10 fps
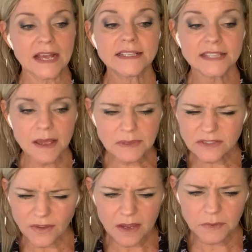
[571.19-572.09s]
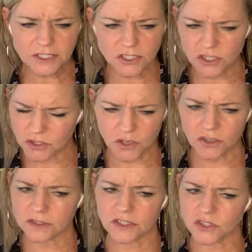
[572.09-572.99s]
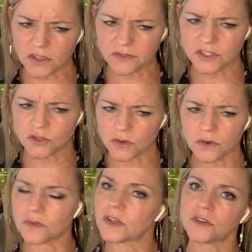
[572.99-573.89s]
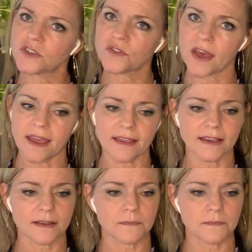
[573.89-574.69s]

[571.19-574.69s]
Simon's family deserves the truth, don't you think?